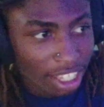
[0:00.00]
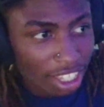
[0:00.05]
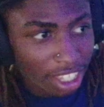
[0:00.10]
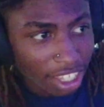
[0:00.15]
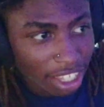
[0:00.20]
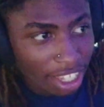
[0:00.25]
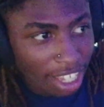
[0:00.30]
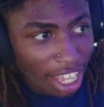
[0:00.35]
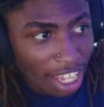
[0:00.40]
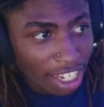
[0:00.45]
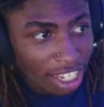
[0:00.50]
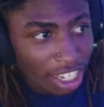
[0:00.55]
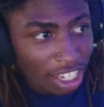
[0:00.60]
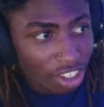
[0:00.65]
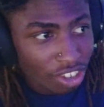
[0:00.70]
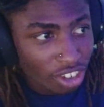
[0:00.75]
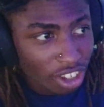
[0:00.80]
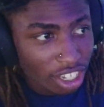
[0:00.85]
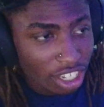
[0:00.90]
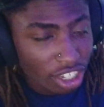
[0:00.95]
That nigga
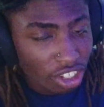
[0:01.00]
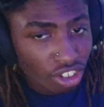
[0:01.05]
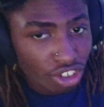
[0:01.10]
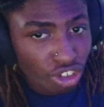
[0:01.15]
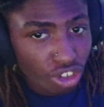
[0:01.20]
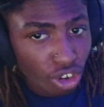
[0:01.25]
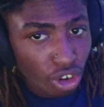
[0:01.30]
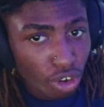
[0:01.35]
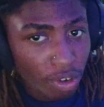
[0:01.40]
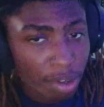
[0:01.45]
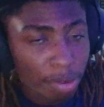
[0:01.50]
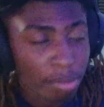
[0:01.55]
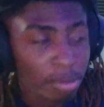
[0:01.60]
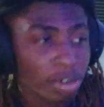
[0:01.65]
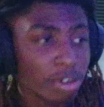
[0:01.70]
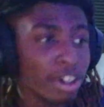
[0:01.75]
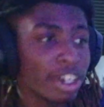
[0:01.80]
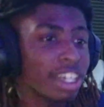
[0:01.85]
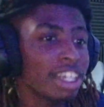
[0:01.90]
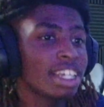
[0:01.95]
dress is growing,
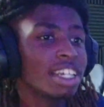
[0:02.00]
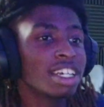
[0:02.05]
boy. Get